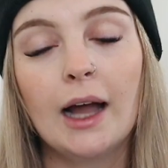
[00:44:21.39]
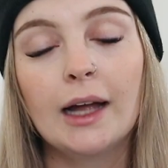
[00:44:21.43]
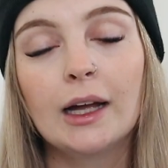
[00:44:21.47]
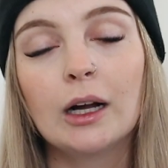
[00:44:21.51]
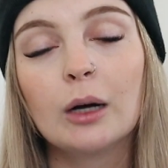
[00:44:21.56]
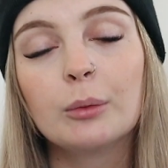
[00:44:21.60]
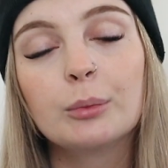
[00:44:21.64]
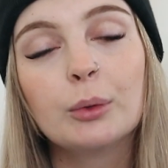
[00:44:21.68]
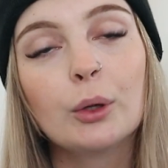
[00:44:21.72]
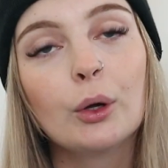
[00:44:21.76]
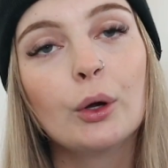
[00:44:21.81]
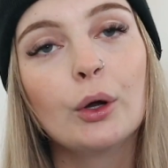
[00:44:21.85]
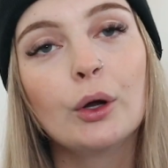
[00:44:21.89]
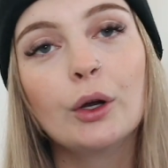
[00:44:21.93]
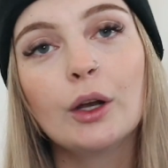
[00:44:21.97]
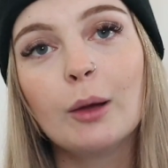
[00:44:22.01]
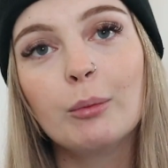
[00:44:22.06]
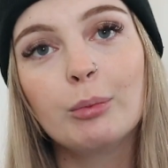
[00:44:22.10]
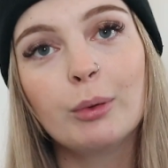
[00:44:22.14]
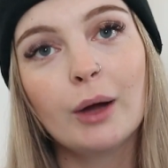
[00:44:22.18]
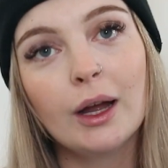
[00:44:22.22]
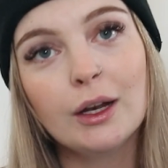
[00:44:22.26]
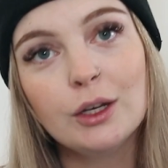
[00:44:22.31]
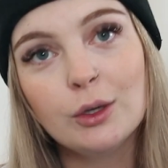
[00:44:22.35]
I
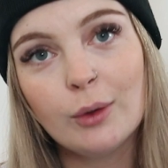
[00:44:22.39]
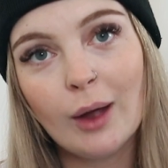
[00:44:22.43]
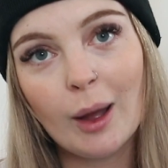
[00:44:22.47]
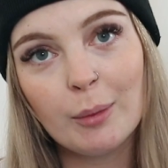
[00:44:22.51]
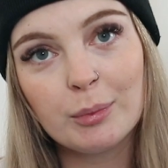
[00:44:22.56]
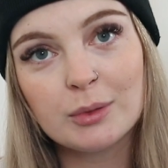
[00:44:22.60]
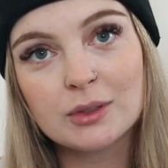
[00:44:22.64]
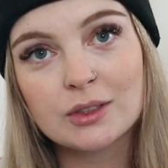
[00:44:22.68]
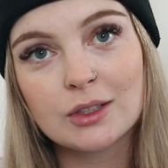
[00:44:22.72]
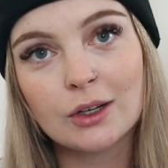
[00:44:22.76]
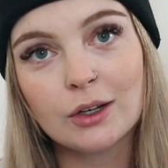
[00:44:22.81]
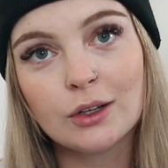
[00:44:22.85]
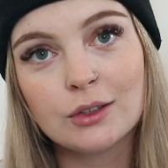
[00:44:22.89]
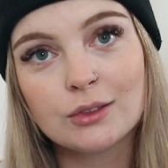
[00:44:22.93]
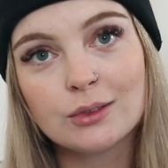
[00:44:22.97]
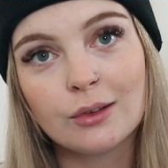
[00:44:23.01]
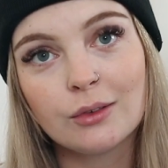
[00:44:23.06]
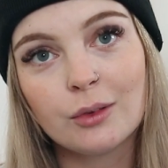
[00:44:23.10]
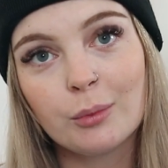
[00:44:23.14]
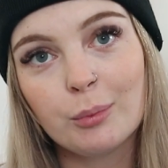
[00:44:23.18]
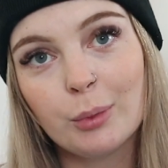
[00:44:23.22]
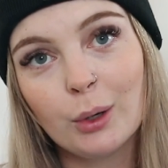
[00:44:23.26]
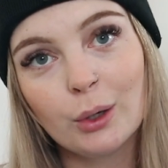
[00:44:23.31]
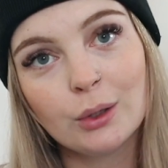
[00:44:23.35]
upload brand new
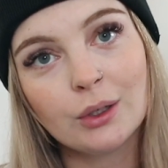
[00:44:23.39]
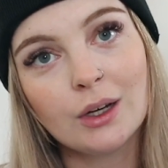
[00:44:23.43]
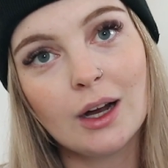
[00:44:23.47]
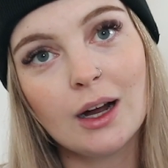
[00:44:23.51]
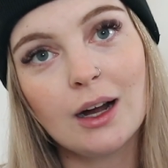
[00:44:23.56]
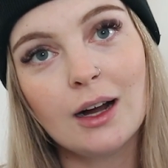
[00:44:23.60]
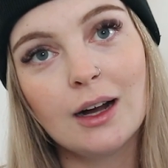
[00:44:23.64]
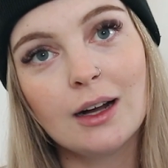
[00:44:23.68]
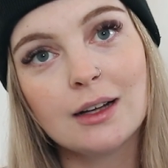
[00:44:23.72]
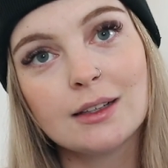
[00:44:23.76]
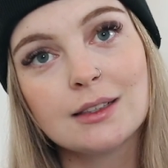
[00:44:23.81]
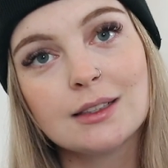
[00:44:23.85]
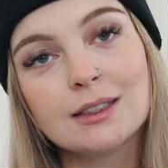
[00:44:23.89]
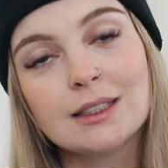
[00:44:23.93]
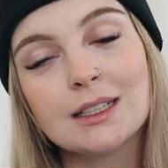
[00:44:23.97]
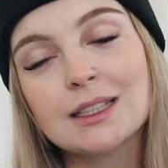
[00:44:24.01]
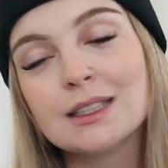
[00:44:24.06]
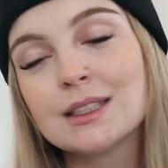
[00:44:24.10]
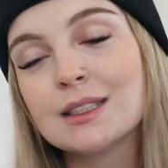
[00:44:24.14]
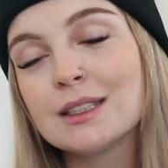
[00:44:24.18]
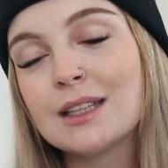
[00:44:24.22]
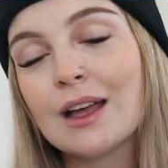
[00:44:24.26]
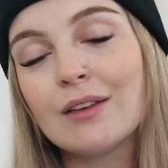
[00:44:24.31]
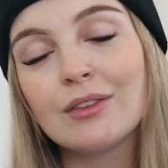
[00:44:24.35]
episodes of the
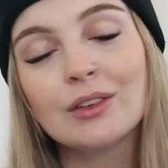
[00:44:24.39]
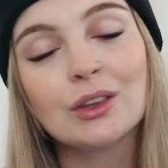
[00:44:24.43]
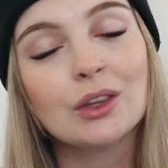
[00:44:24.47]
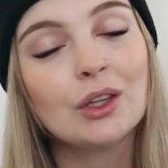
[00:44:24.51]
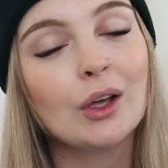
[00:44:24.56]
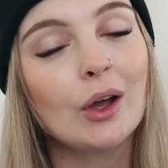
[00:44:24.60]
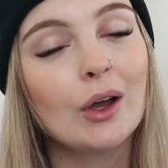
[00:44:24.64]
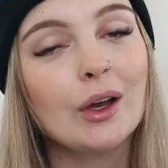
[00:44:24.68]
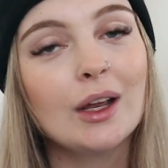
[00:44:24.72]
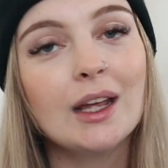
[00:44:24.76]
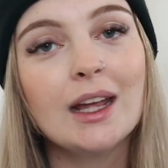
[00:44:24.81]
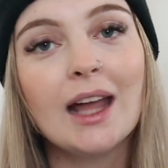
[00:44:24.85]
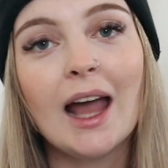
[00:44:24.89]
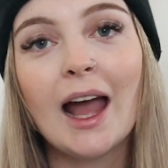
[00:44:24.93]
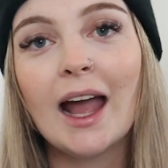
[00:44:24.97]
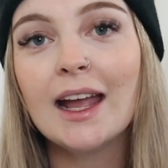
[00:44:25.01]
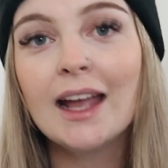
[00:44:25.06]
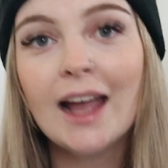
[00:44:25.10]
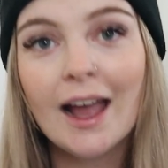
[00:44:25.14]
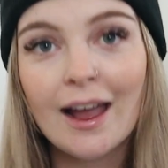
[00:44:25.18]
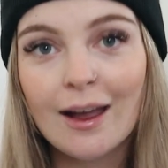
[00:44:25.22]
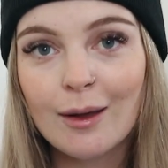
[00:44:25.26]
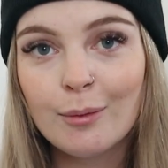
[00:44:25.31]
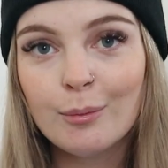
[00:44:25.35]
podcast 7:30
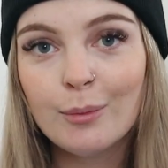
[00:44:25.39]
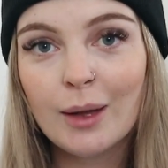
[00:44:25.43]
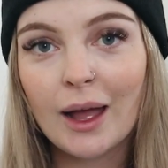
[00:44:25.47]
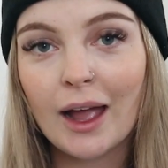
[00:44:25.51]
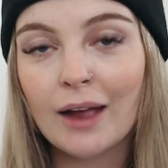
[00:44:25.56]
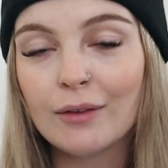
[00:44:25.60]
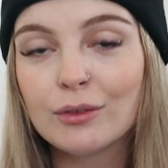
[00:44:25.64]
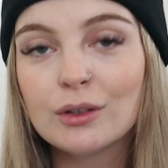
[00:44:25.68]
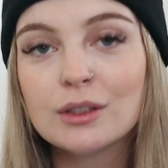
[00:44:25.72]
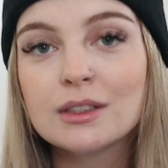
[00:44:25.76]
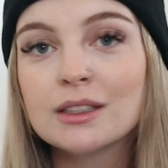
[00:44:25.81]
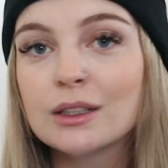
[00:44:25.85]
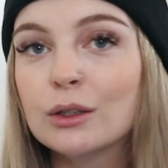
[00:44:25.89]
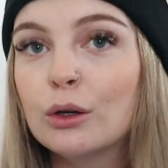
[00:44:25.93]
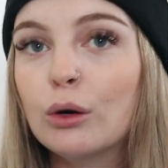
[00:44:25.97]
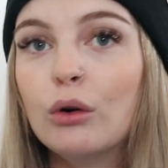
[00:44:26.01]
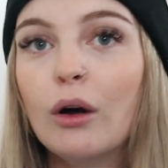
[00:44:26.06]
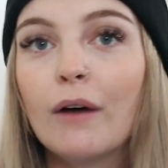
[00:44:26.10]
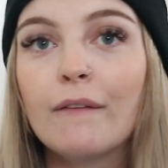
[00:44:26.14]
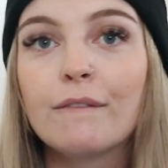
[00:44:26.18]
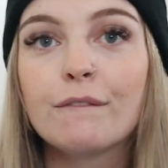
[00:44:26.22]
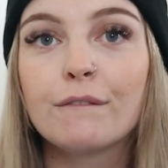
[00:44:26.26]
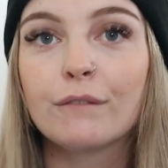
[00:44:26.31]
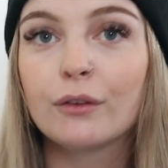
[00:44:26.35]
a.m. every
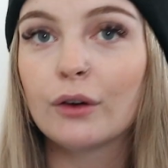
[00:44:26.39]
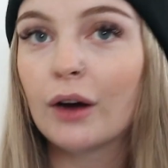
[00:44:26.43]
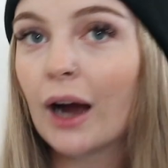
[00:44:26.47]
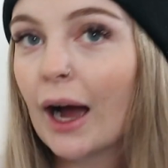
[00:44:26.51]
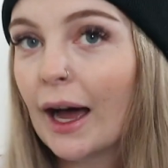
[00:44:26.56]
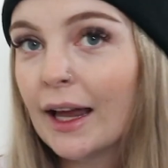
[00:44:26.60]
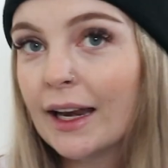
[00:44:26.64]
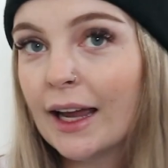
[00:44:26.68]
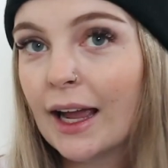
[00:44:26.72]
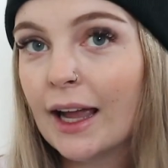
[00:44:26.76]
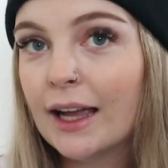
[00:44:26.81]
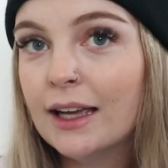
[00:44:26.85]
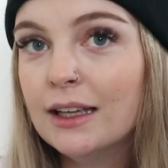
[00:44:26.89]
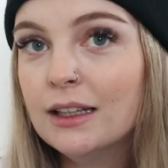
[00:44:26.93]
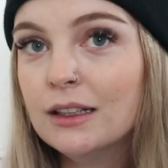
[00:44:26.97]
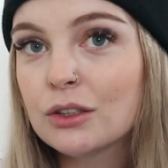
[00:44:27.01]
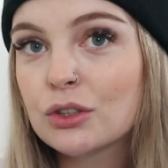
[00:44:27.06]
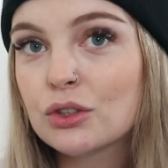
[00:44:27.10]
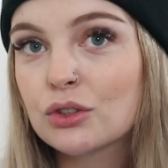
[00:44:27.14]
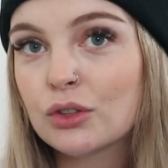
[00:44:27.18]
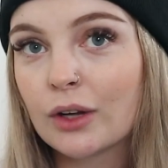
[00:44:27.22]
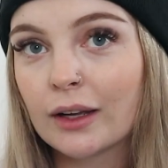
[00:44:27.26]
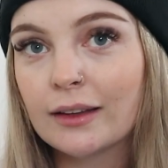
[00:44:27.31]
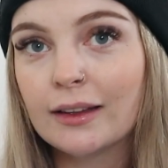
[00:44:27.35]
single
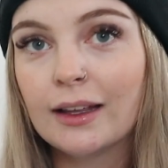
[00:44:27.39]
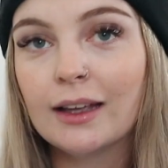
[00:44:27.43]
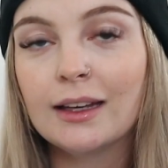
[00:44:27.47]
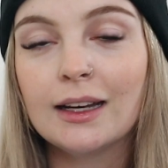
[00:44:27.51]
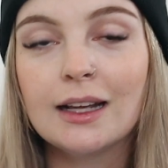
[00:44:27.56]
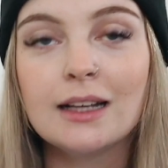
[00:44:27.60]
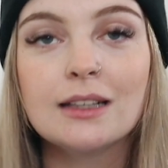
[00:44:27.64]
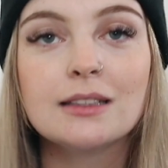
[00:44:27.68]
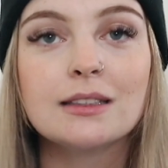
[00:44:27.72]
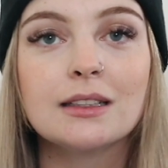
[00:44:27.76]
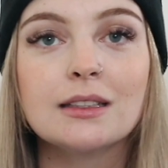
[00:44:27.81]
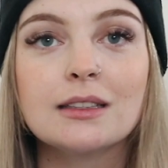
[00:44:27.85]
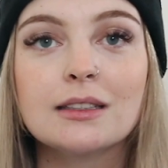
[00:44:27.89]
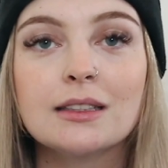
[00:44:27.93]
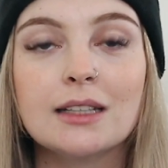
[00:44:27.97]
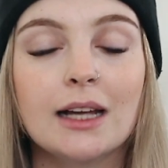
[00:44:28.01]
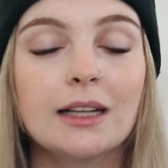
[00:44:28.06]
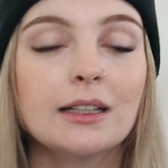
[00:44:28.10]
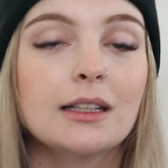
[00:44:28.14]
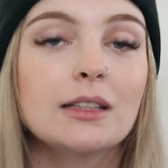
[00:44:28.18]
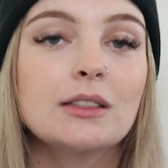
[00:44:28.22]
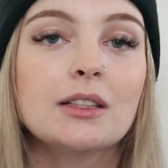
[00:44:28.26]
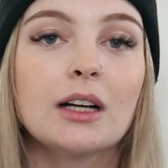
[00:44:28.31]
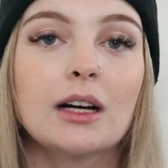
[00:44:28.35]
Friday, Australian Eastern
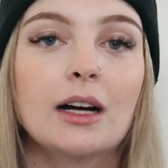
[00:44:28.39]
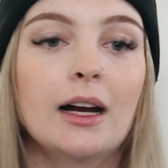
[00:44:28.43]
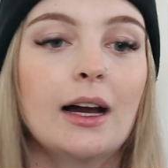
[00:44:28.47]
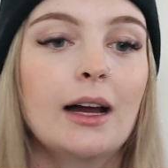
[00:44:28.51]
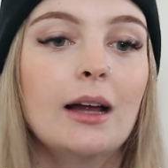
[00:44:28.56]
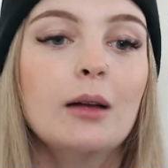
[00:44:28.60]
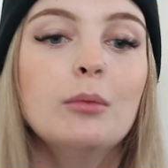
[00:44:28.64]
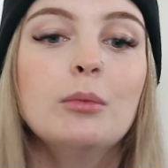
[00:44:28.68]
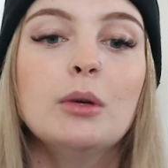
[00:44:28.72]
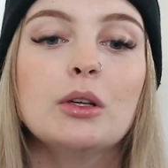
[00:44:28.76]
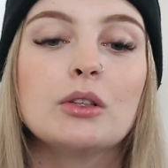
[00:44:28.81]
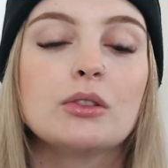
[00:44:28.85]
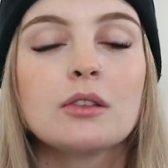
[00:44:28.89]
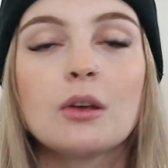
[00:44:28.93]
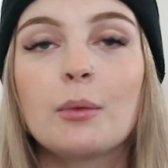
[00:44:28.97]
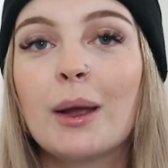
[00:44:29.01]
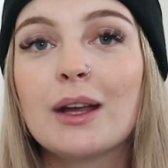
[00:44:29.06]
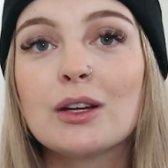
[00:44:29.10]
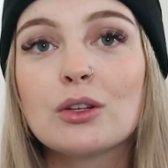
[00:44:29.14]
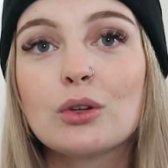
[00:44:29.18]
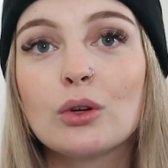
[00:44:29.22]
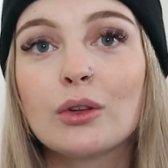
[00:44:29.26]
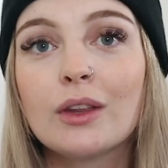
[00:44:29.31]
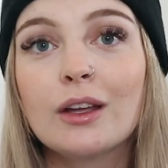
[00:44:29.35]
Standard Time. So
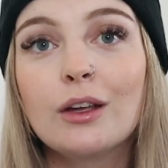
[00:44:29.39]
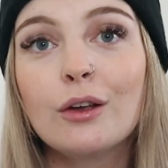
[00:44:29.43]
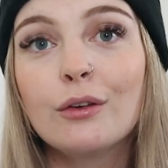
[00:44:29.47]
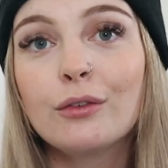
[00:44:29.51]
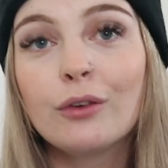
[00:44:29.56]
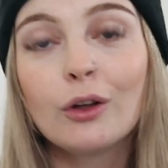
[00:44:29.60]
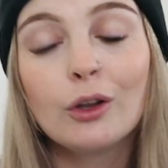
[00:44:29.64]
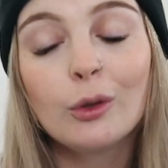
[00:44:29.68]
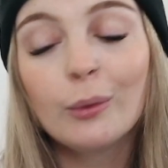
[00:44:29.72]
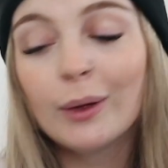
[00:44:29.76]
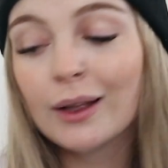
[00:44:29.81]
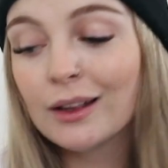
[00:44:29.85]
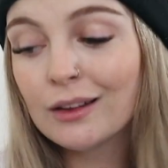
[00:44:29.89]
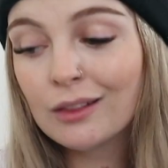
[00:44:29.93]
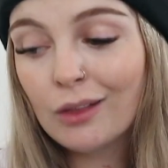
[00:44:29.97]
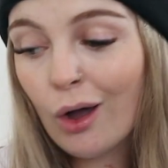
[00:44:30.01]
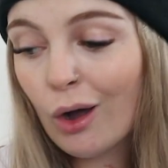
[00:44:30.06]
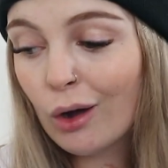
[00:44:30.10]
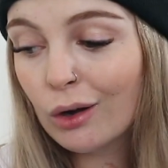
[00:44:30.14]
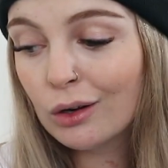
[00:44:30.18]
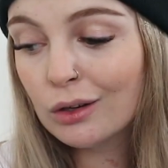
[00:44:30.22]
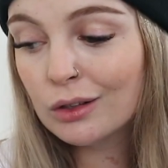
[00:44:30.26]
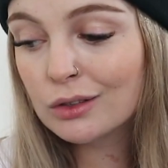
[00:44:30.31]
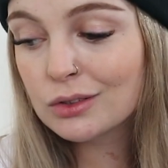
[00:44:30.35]
make sure that you're following
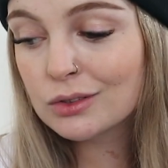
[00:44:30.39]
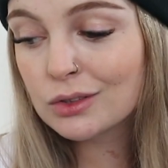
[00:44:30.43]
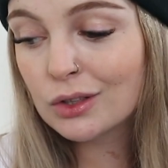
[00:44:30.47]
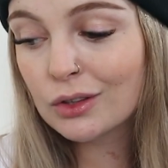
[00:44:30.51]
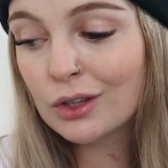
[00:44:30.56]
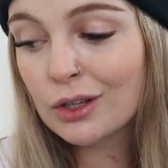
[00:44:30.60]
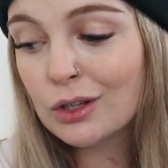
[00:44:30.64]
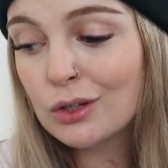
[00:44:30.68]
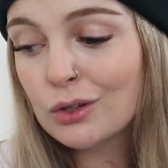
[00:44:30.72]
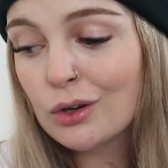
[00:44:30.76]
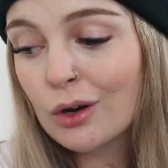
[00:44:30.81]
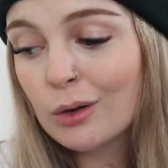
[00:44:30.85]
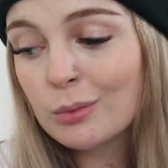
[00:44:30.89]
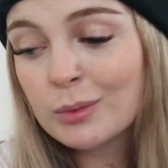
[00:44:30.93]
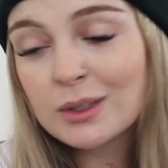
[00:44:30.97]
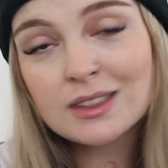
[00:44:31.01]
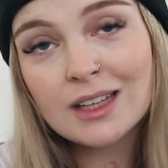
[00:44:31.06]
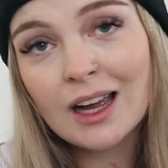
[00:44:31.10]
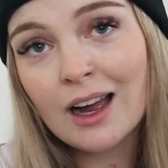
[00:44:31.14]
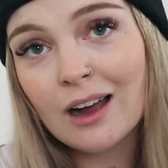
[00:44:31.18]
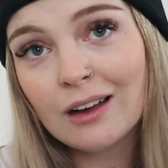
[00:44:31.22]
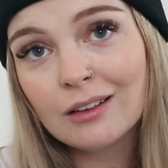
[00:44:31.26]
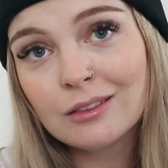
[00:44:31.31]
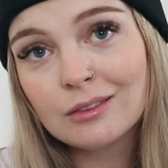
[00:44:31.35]
along so that you don't
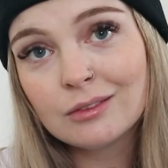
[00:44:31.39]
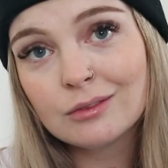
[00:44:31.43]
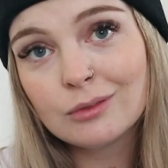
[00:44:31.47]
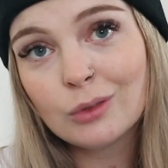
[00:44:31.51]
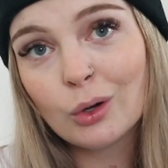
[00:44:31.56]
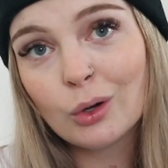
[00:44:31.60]
miss out